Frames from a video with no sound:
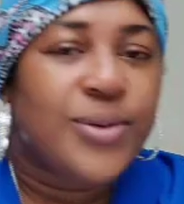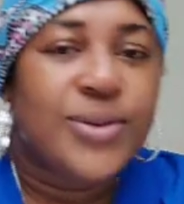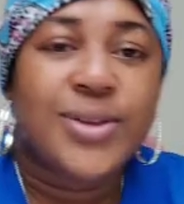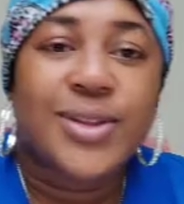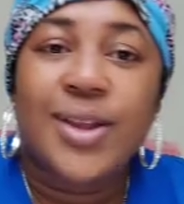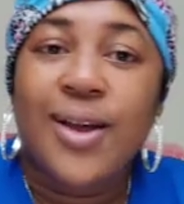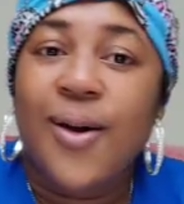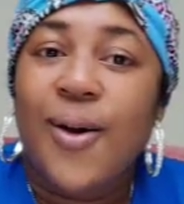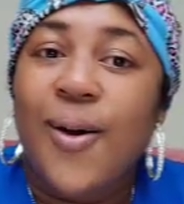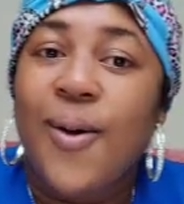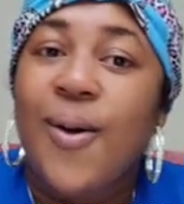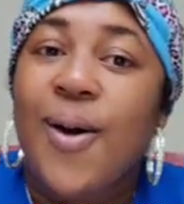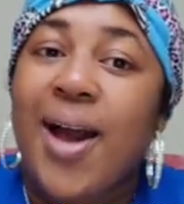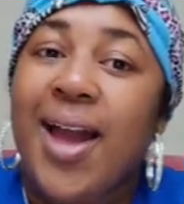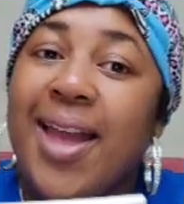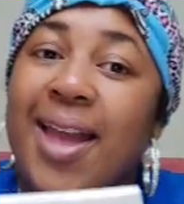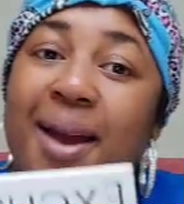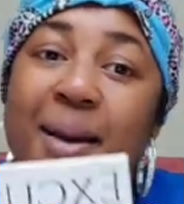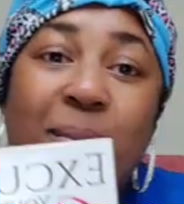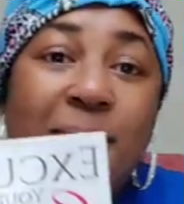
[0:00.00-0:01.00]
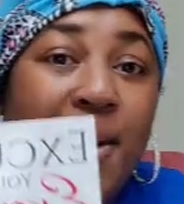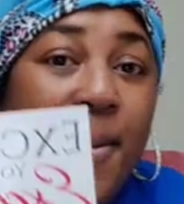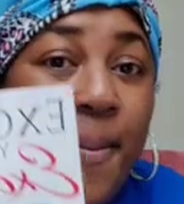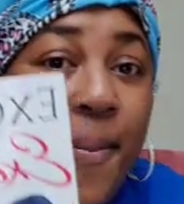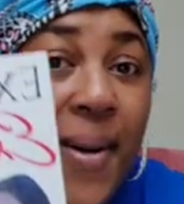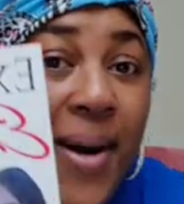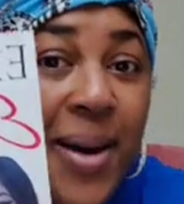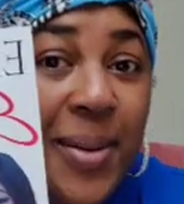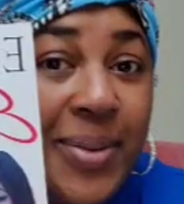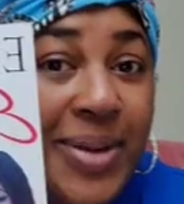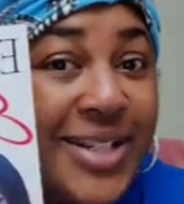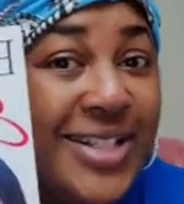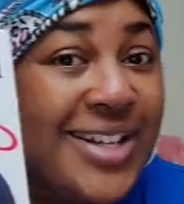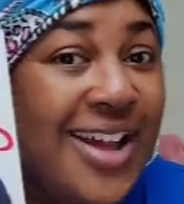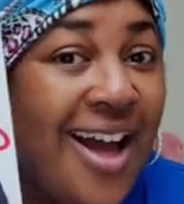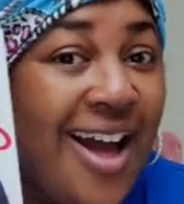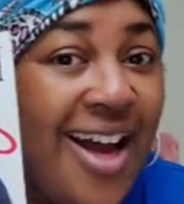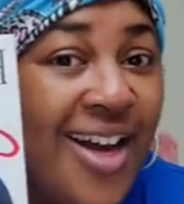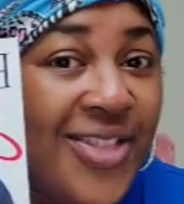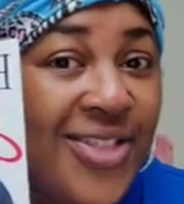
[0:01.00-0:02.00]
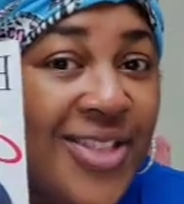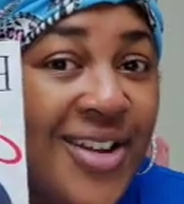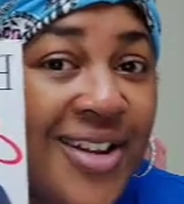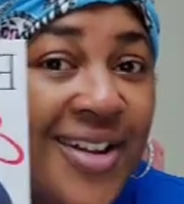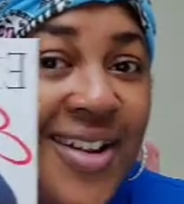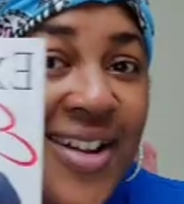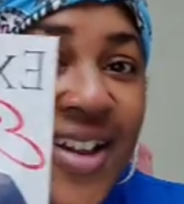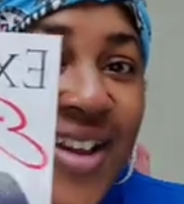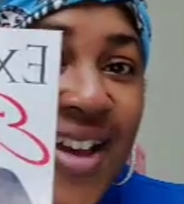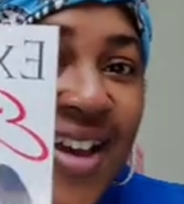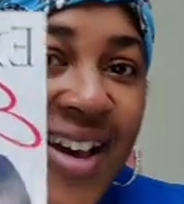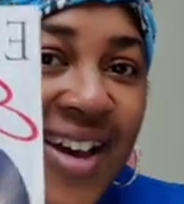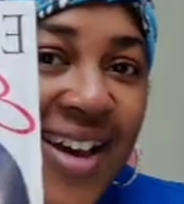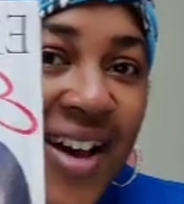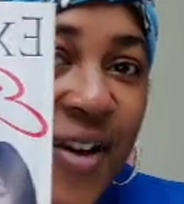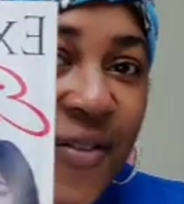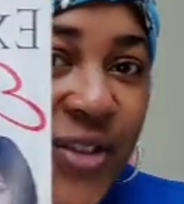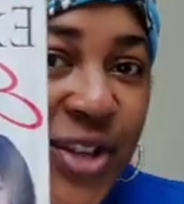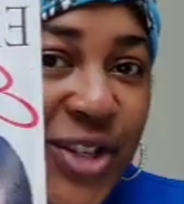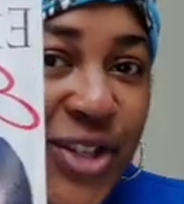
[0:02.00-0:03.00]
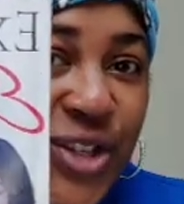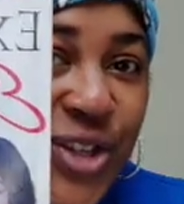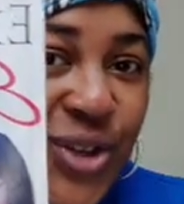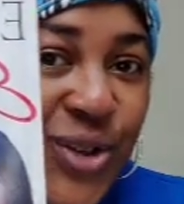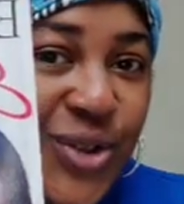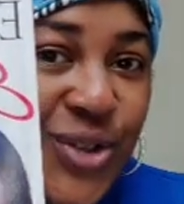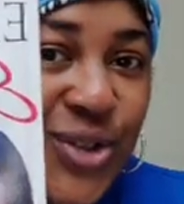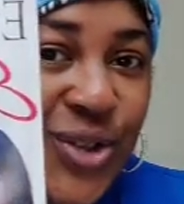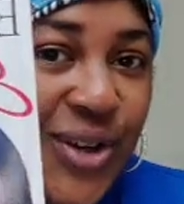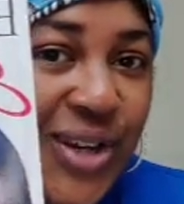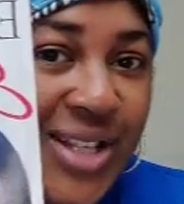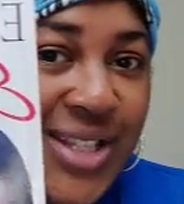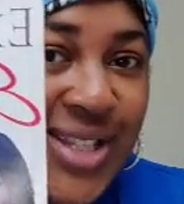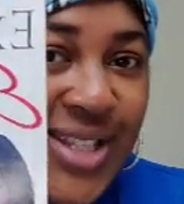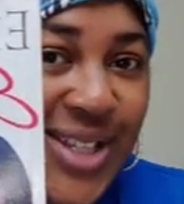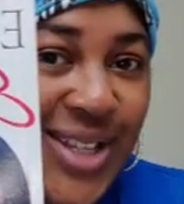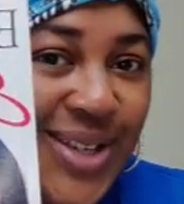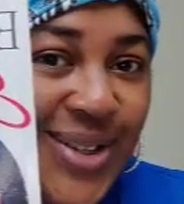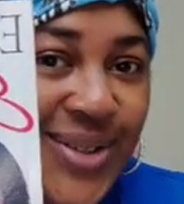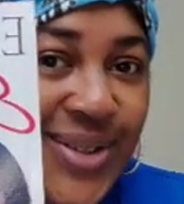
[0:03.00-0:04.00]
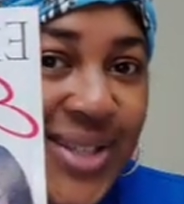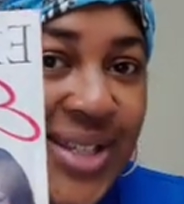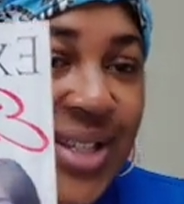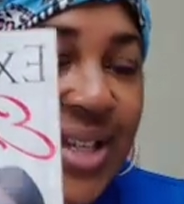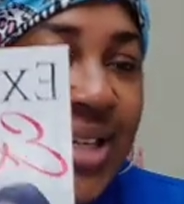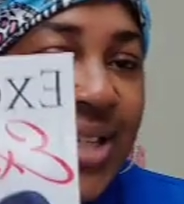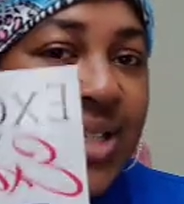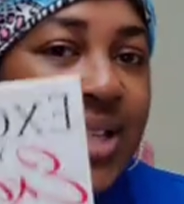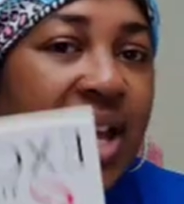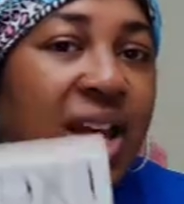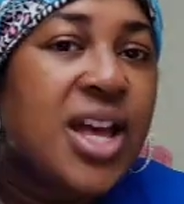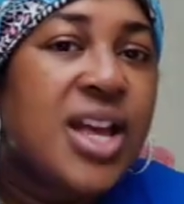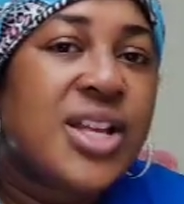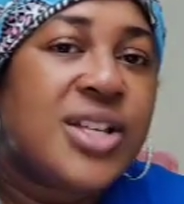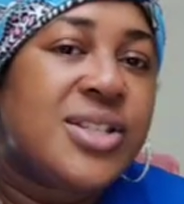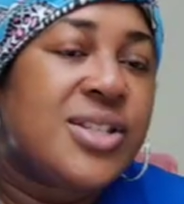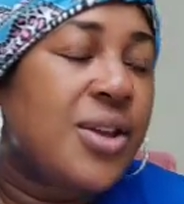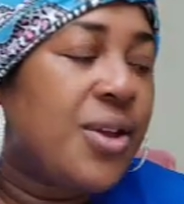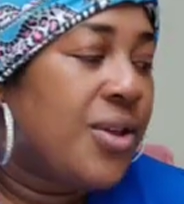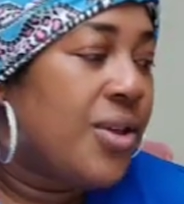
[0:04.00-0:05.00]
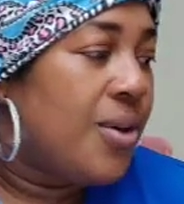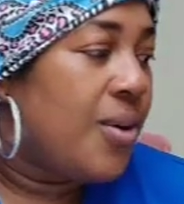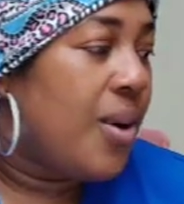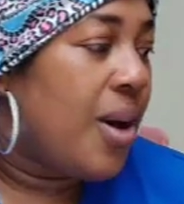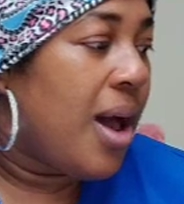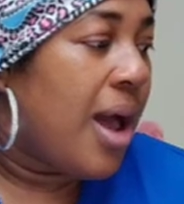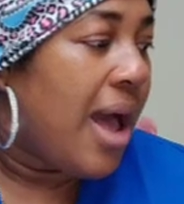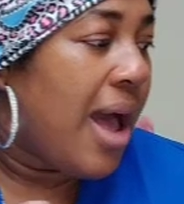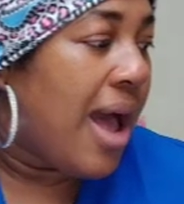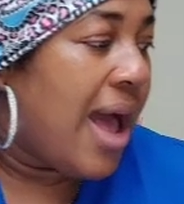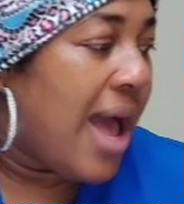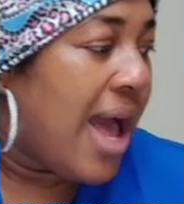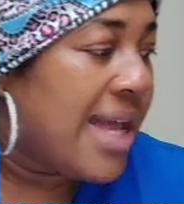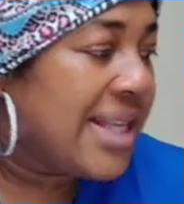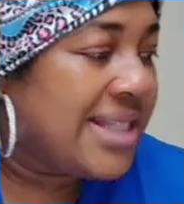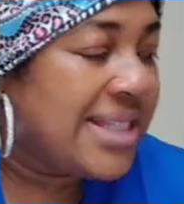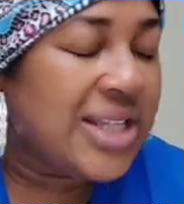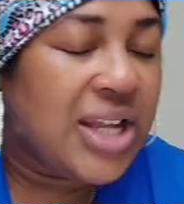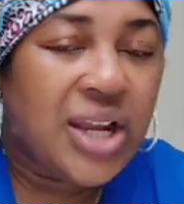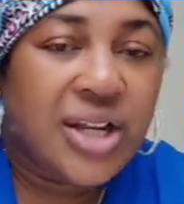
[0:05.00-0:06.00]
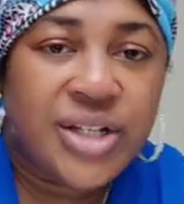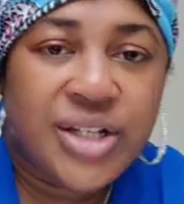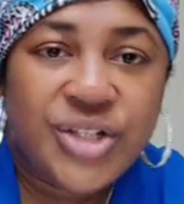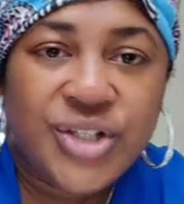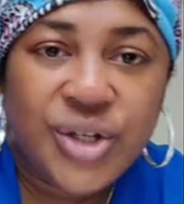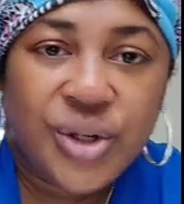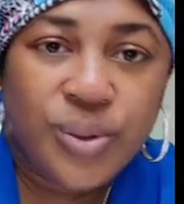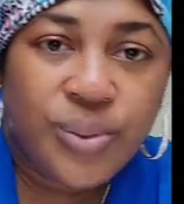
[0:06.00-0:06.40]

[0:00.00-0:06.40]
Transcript: So I am a published author of Excuse Your Excuses. So I started to